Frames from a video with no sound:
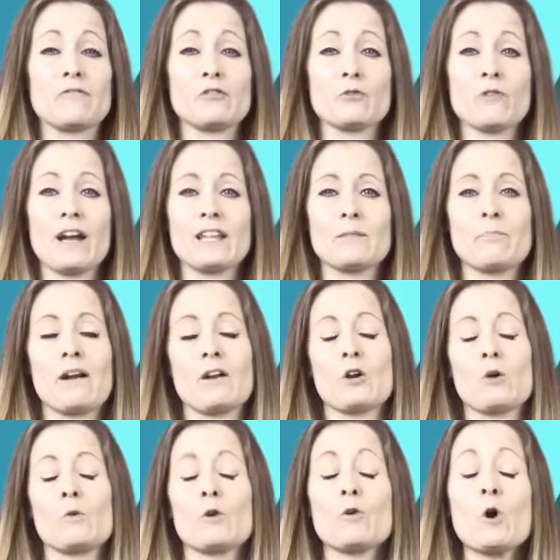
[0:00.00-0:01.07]
if you write
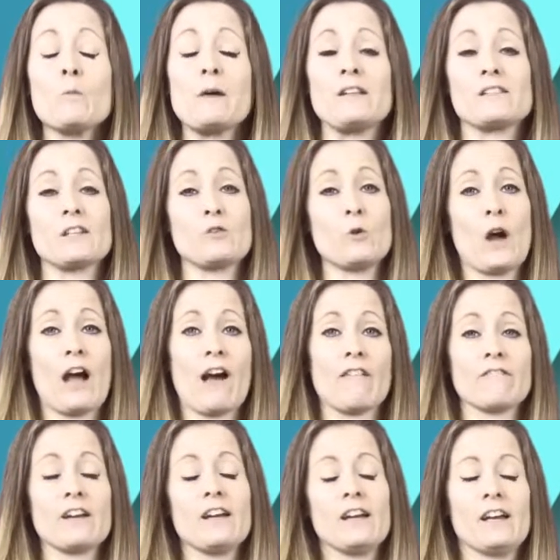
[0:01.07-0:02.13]
paranormal romance and you
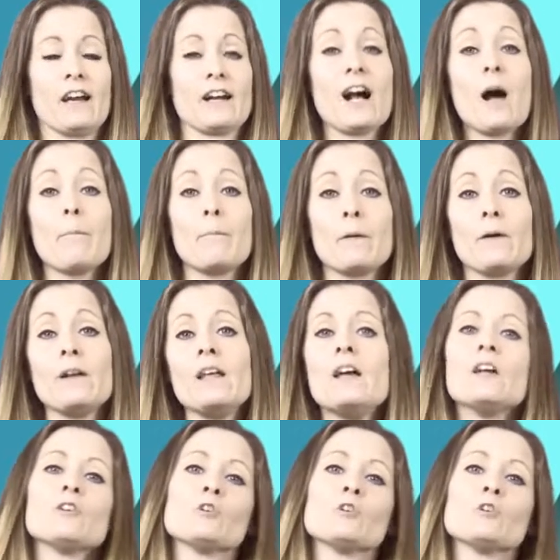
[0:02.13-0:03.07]
have a couple,